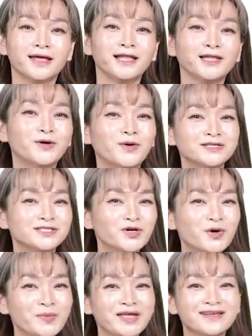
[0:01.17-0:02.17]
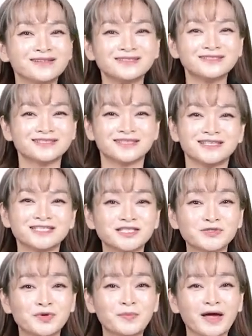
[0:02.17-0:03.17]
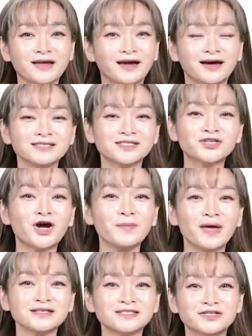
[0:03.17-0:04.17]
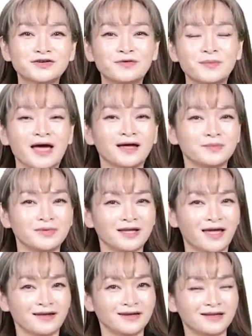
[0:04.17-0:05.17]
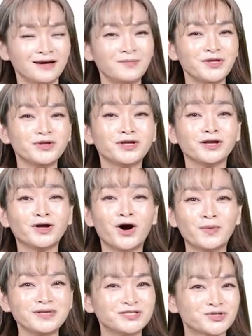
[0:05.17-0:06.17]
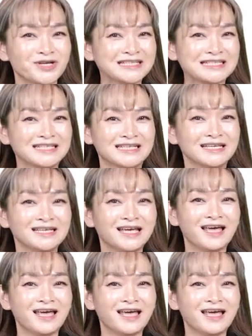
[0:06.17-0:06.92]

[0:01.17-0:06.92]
Hello Atomians, this is Rebecca, Star Master from Atomy Canada, but you can call me Trinity.